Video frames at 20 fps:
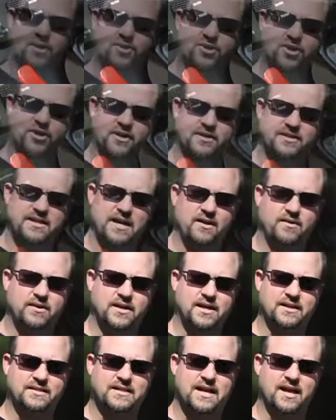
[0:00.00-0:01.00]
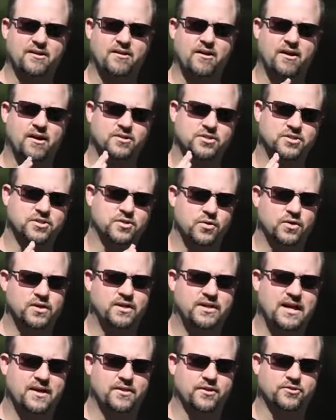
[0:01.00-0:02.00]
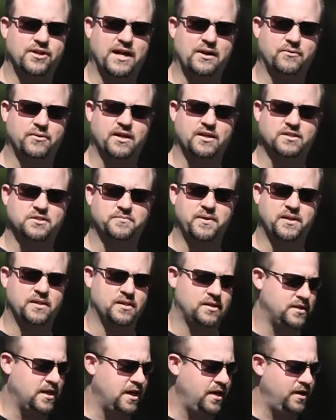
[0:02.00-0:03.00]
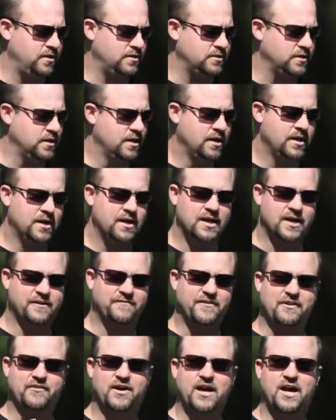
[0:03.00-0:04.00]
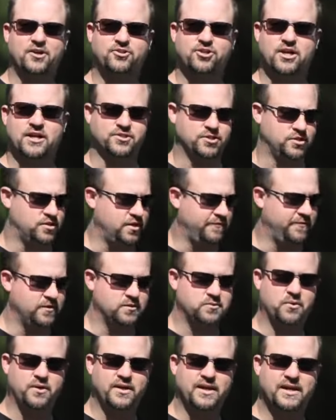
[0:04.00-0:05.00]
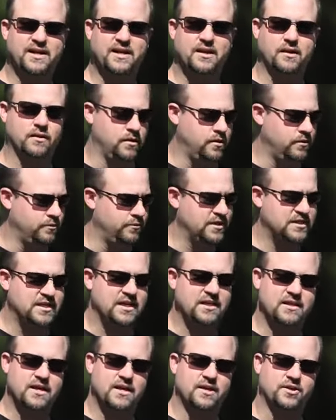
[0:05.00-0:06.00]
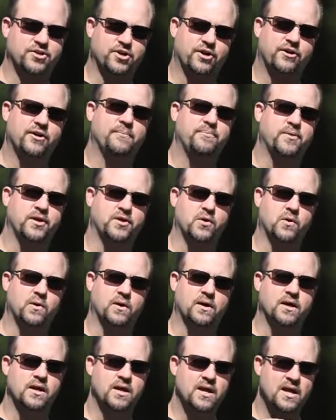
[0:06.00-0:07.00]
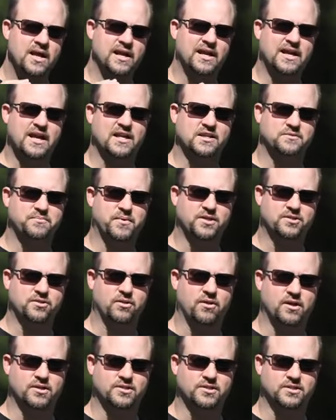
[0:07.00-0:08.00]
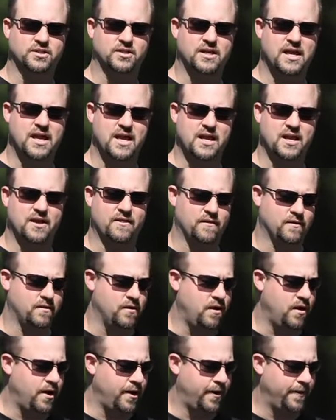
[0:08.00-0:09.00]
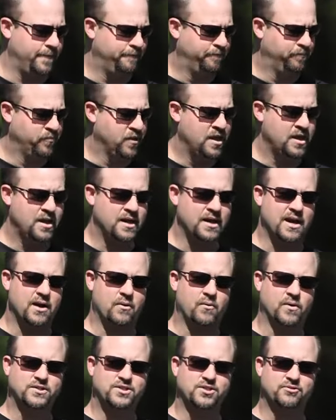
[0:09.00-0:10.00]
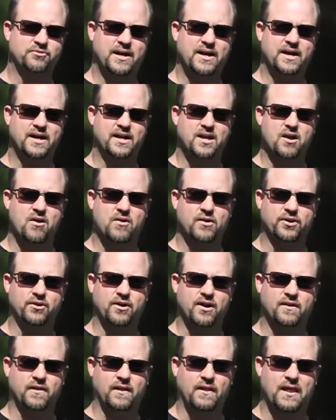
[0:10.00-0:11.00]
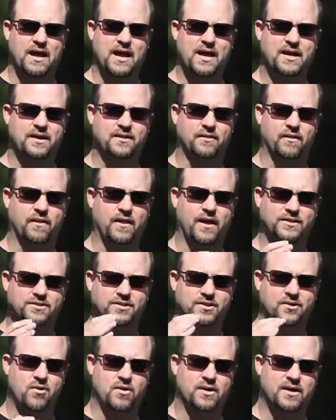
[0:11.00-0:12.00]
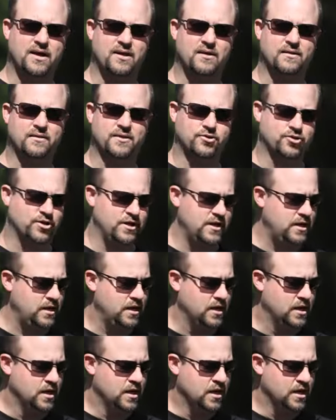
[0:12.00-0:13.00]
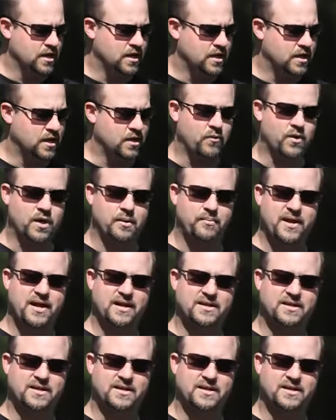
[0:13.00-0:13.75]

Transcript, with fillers: want to turn it down to get that car scooted down the track without spinning the tires. And if you have a high traction surface, well, you can get a little risky then and turn up the torque and get as much launch as you can out of the car. Now, once you're ready to go and you're on the line and the lights are going down on the tree, you're going to want to